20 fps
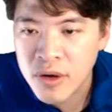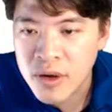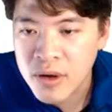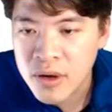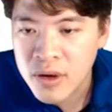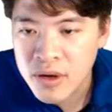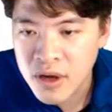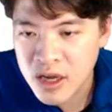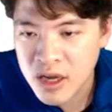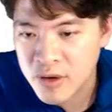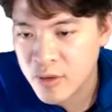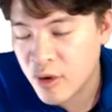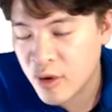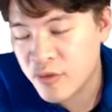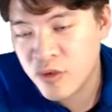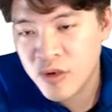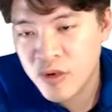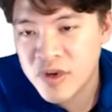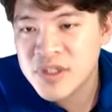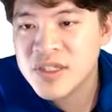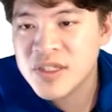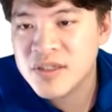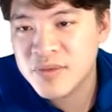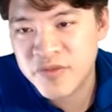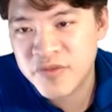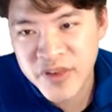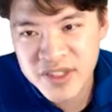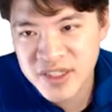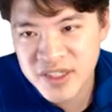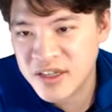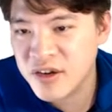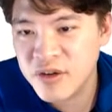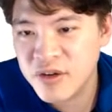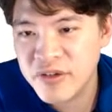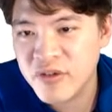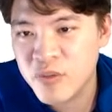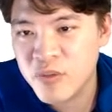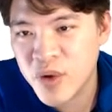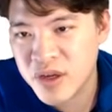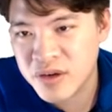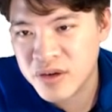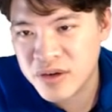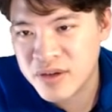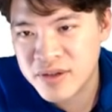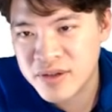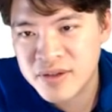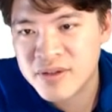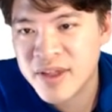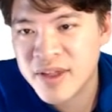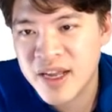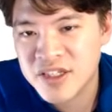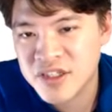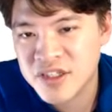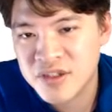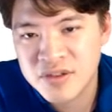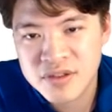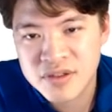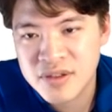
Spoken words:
Of course, things can go even better, and Dash can,